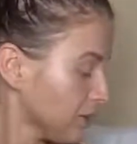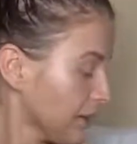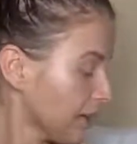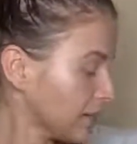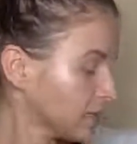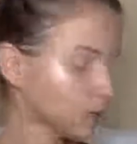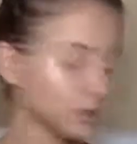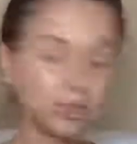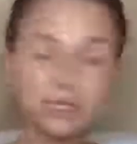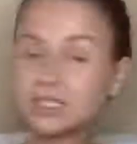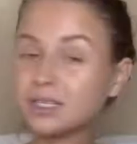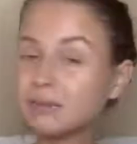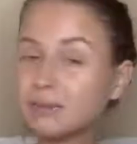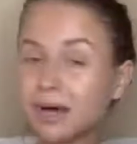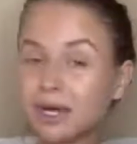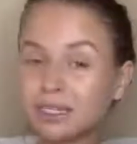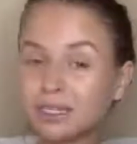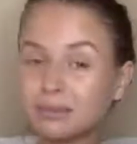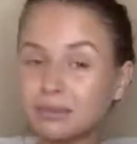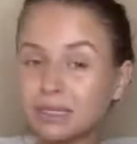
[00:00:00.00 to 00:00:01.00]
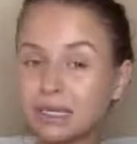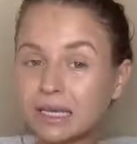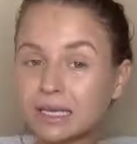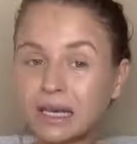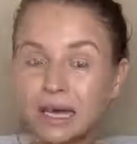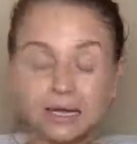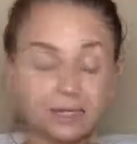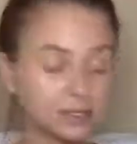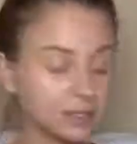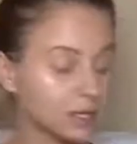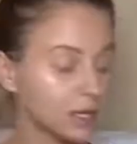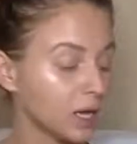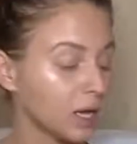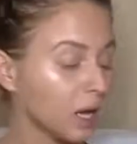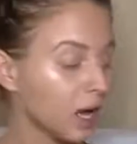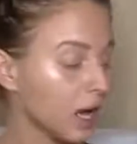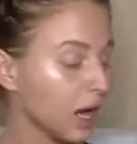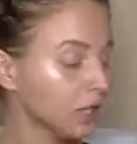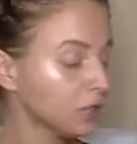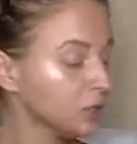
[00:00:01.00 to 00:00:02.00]
as it possibly can get.
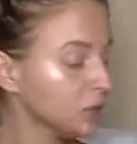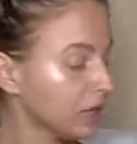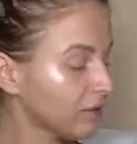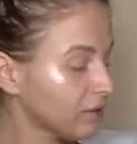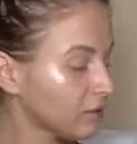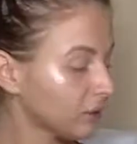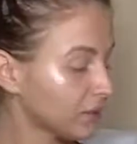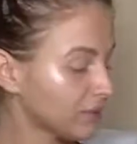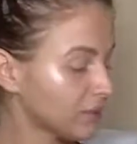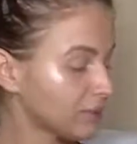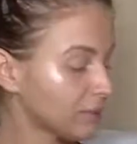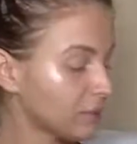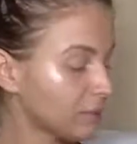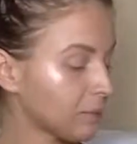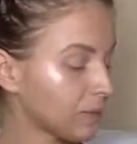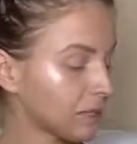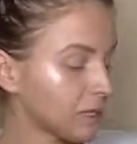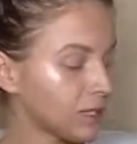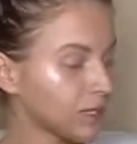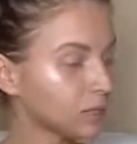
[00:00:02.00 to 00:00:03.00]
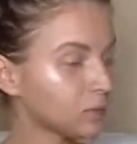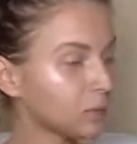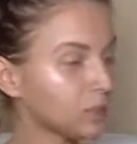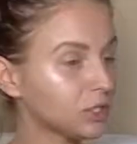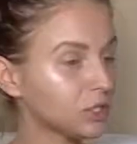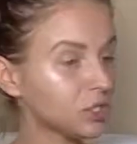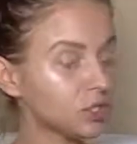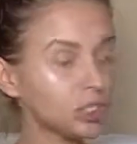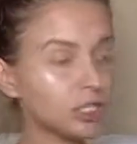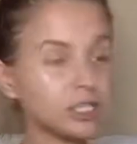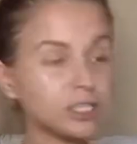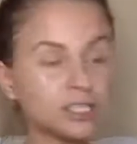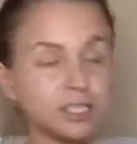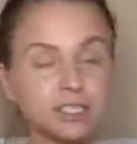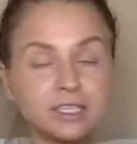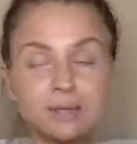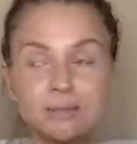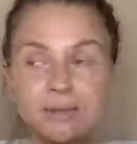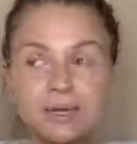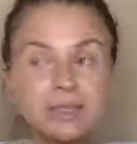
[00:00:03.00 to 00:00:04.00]
I do have a resume because when shit
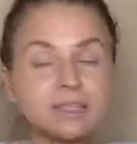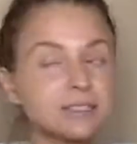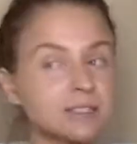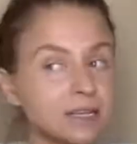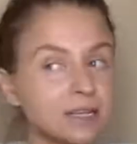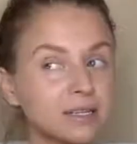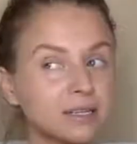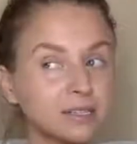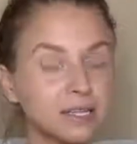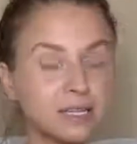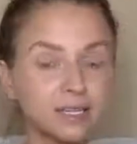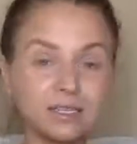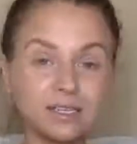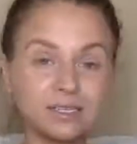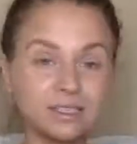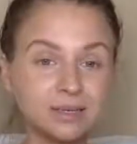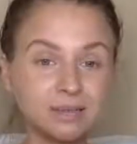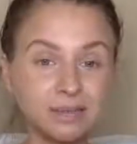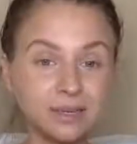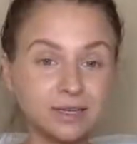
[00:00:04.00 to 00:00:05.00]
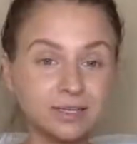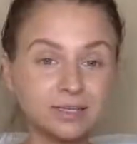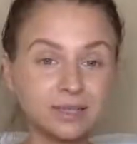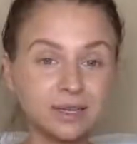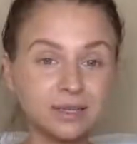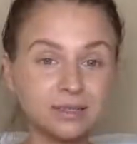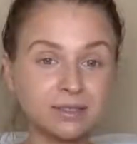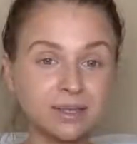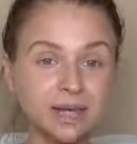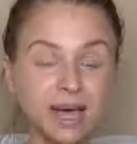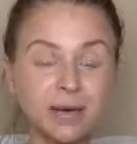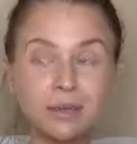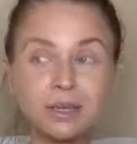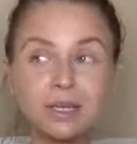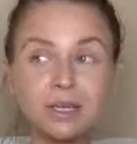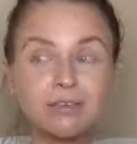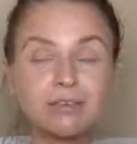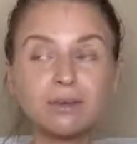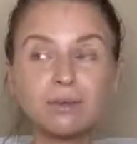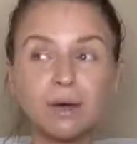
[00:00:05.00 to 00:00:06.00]
doesn't make sense, it doesn't make sense. I would
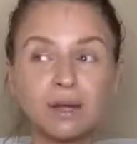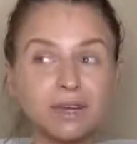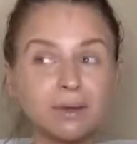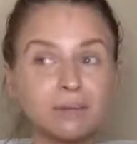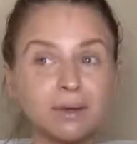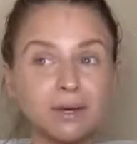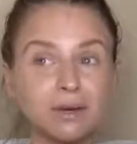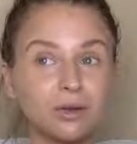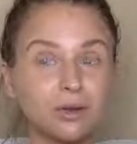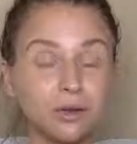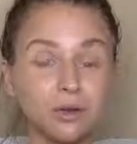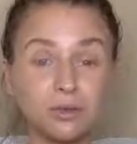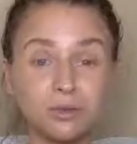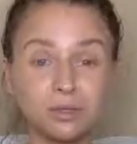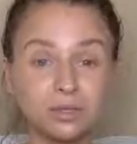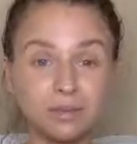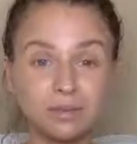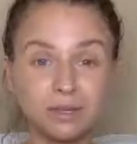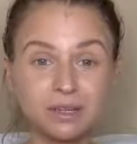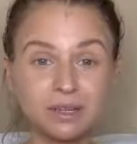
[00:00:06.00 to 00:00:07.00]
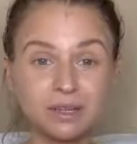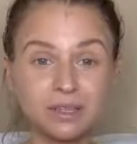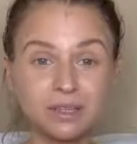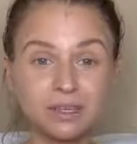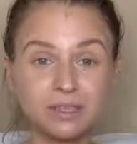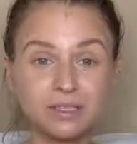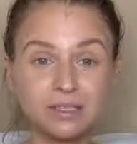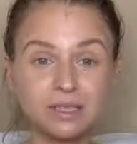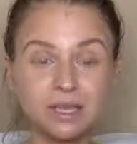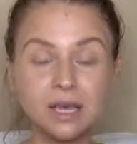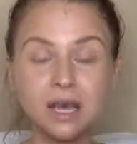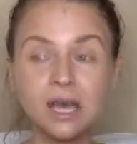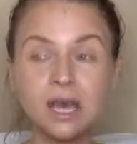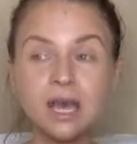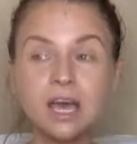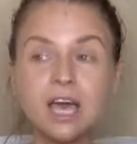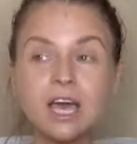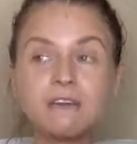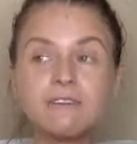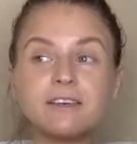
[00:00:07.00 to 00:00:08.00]
never want anybody to go through something like this.
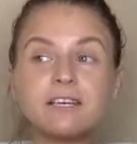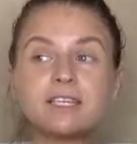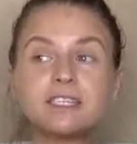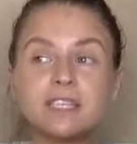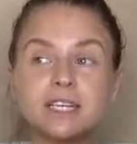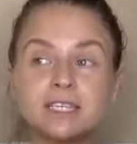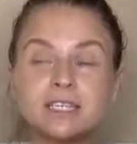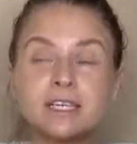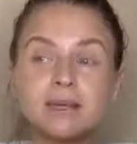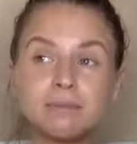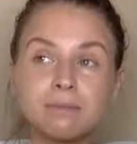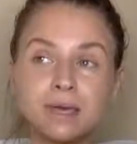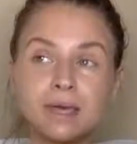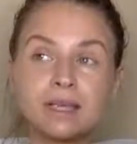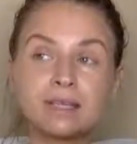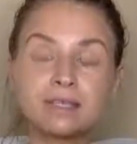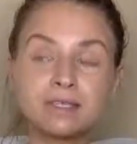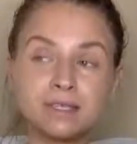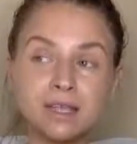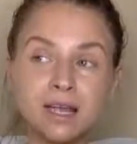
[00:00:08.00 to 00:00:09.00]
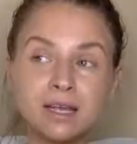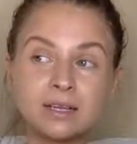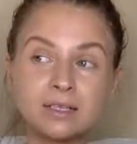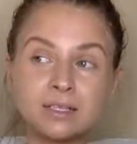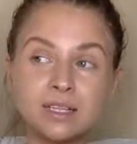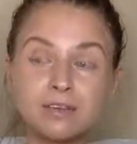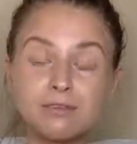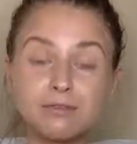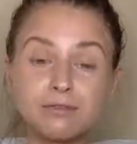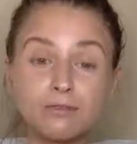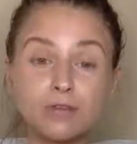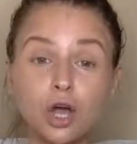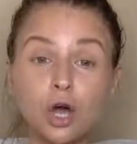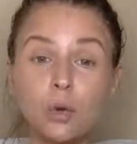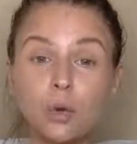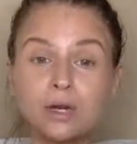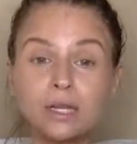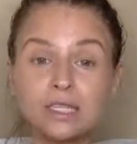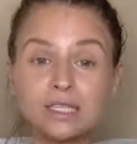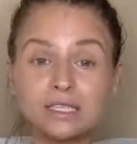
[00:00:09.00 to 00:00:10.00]
If it doesn't make sense, if no
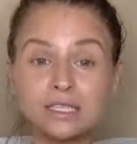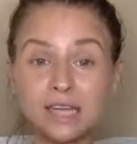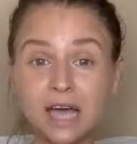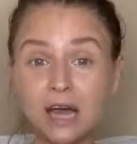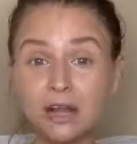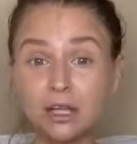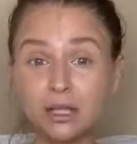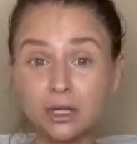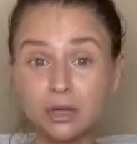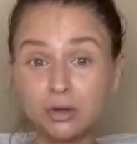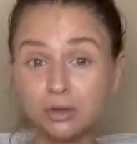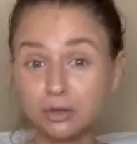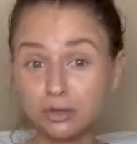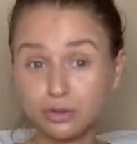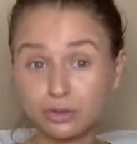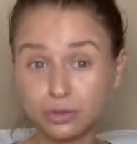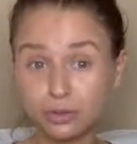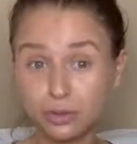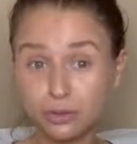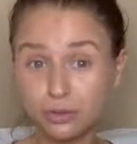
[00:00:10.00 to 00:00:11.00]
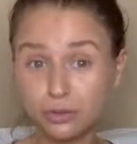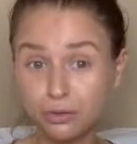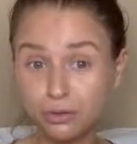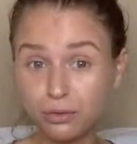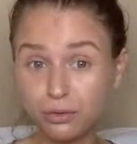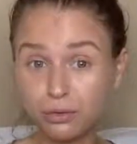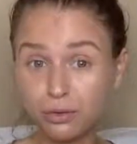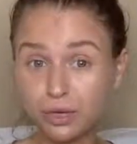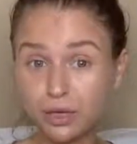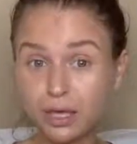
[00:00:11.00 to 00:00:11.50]
one is telling you the truth,